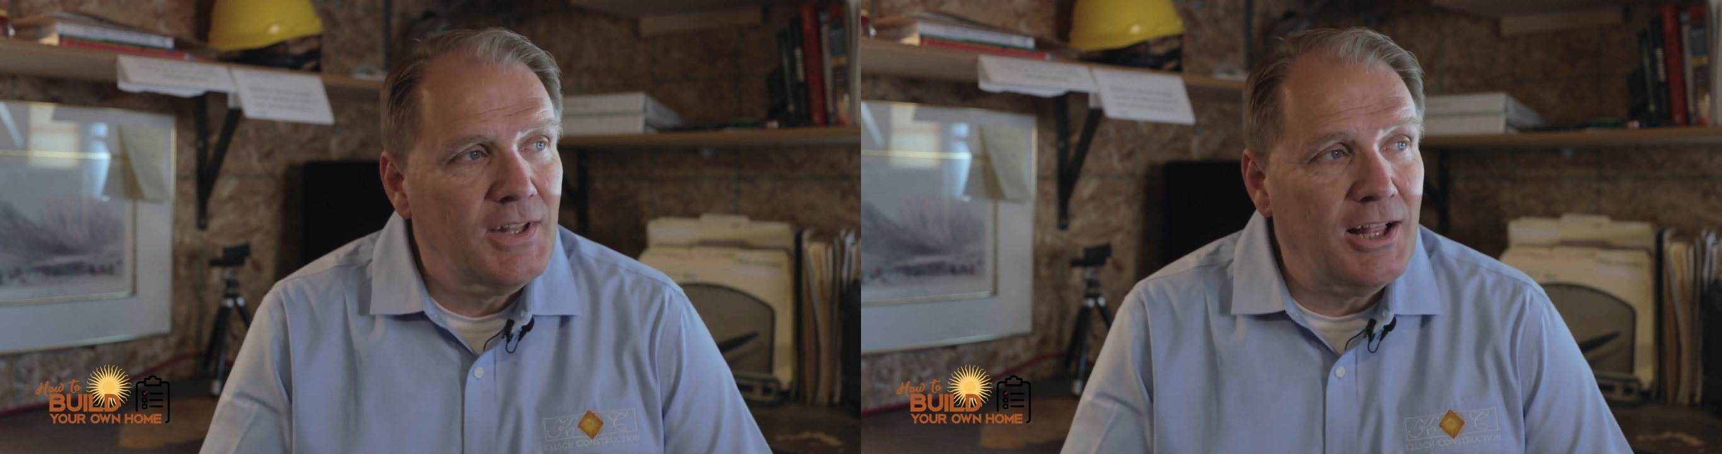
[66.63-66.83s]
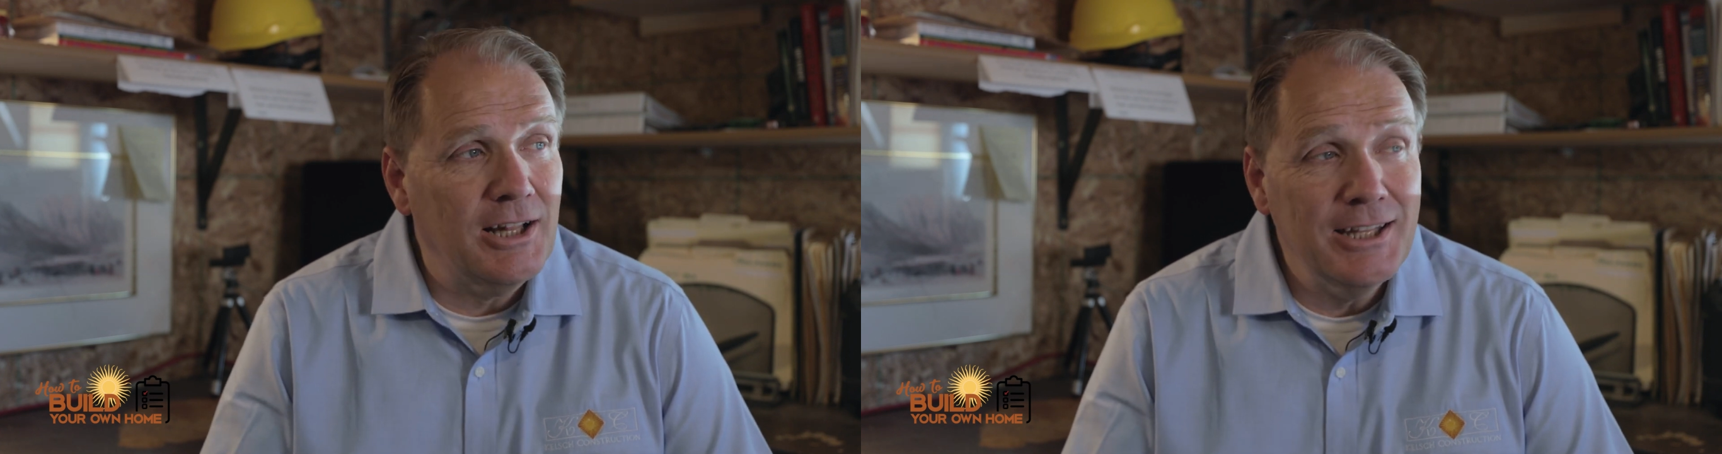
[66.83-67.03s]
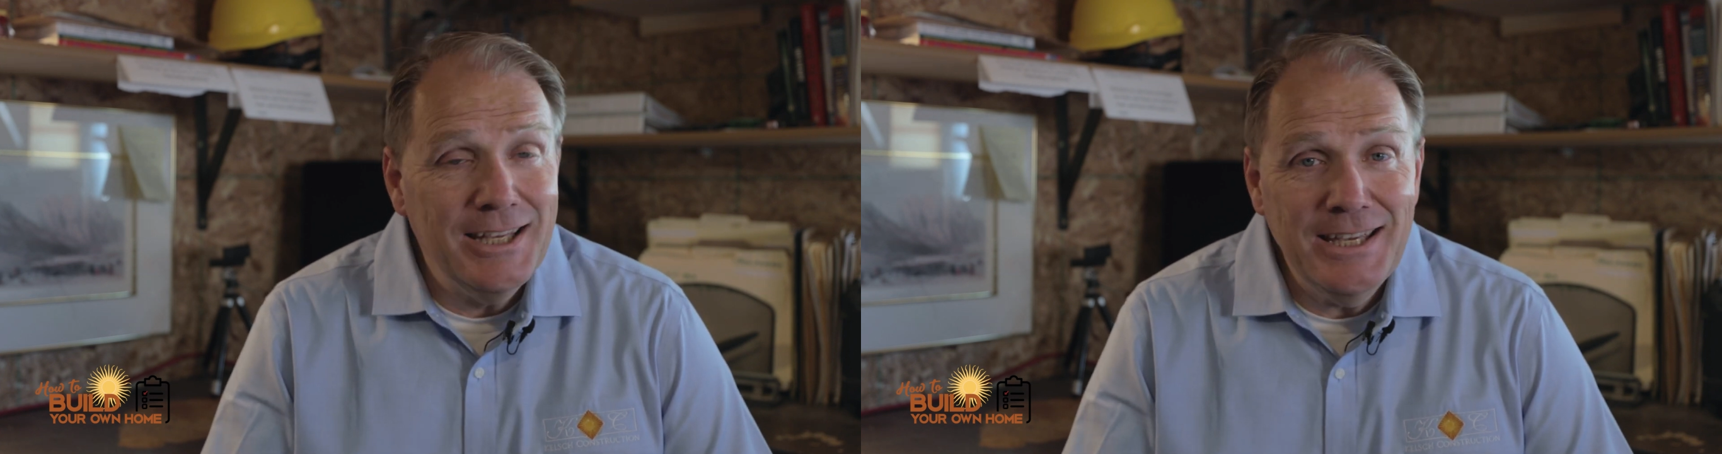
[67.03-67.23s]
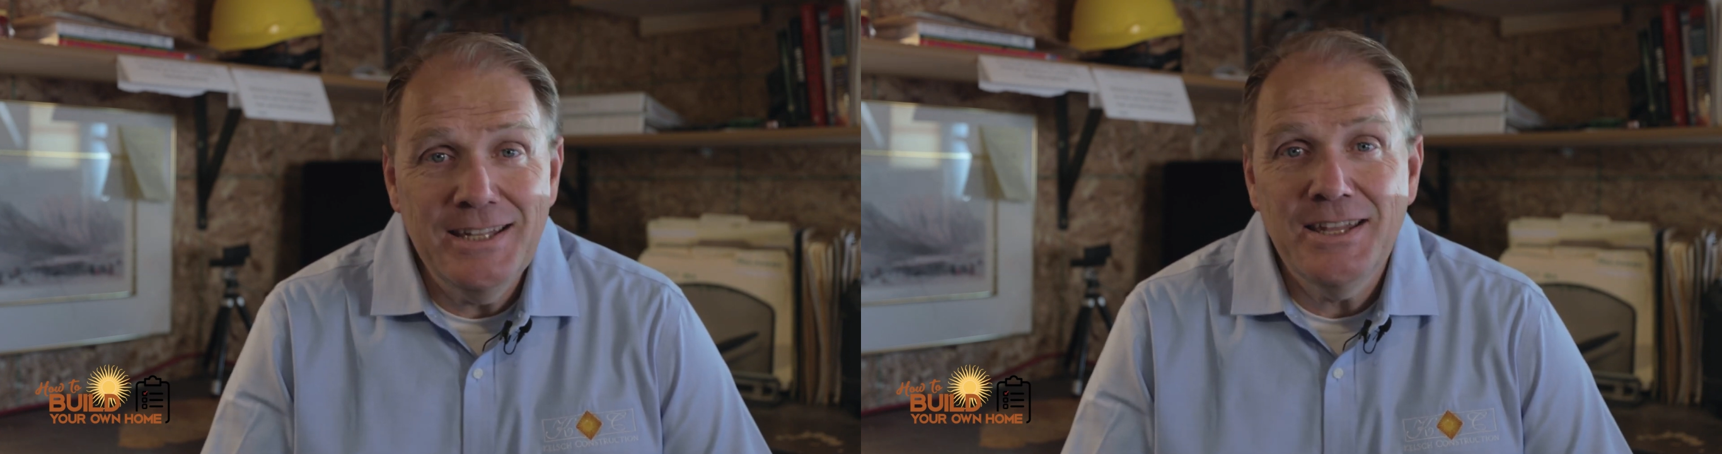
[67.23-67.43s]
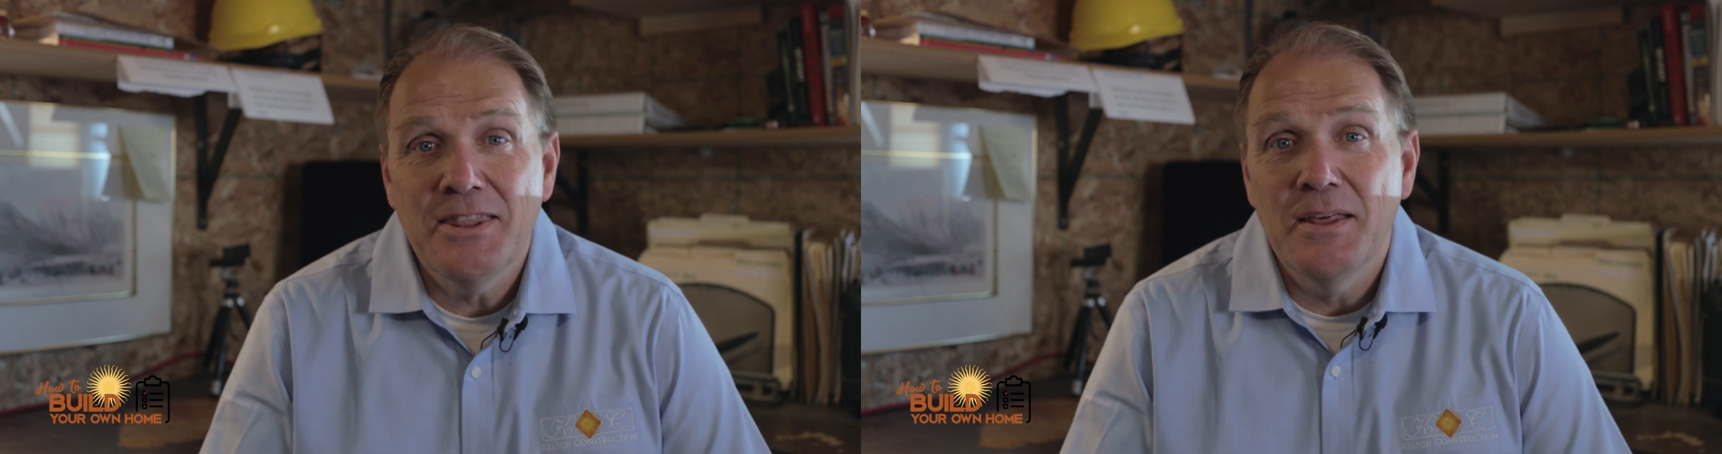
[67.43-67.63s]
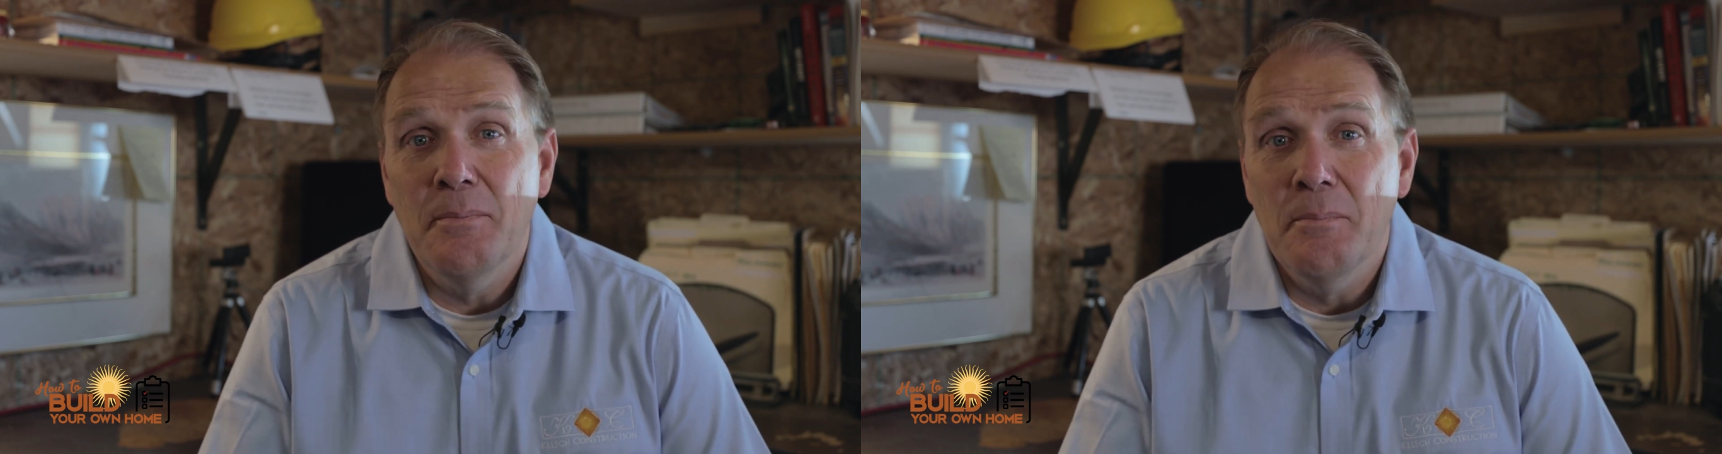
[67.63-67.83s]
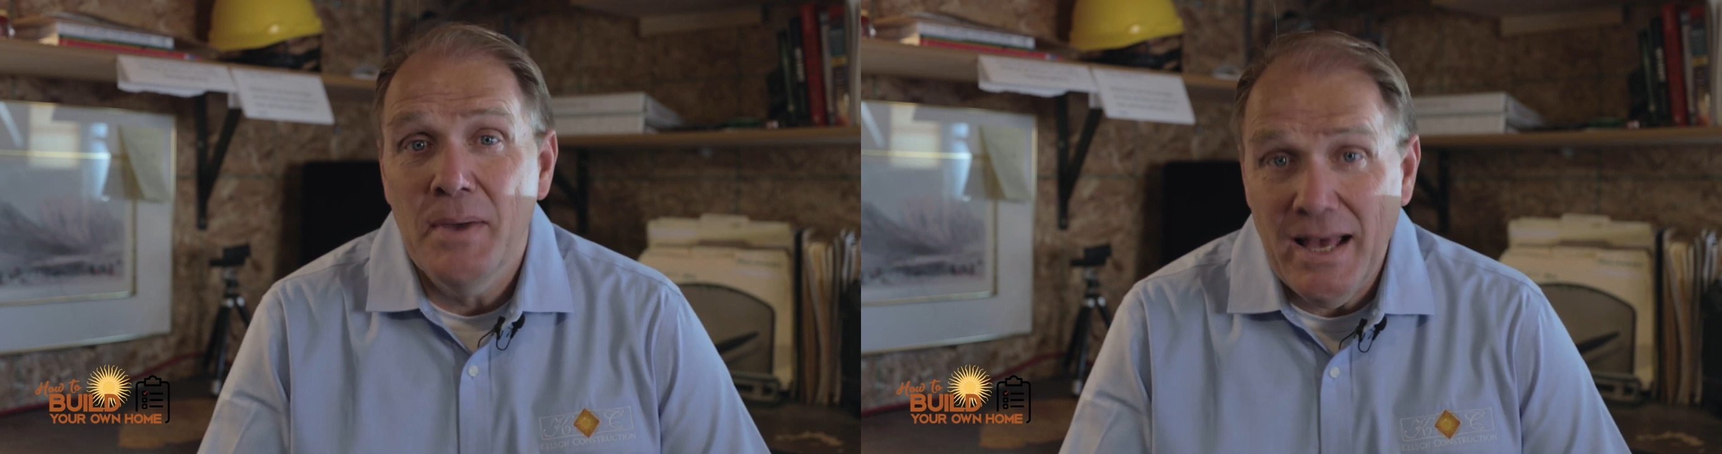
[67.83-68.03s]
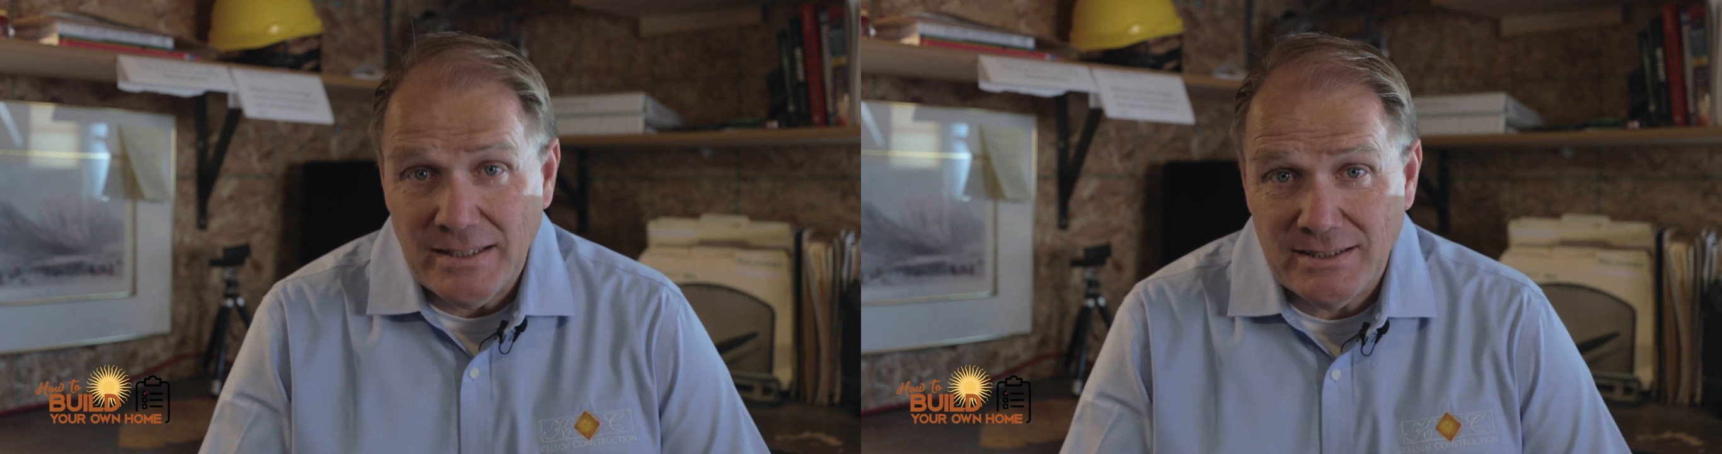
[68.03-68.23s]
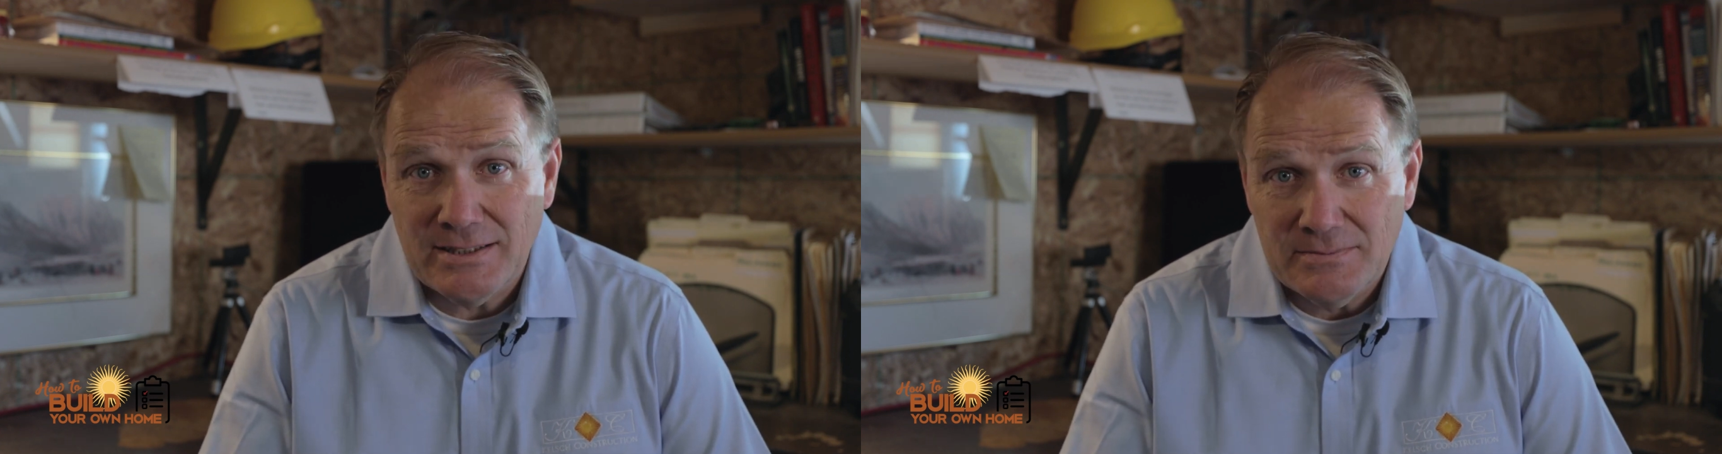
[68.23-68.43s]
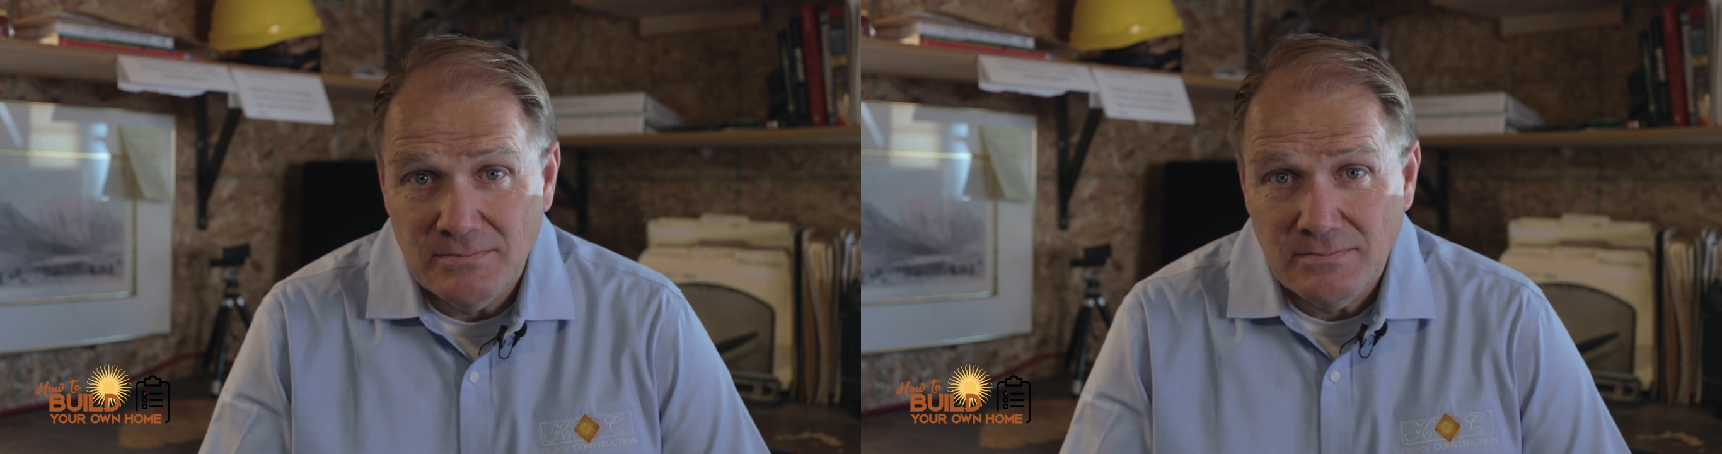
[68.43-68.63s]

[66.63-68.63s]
Clean the mess.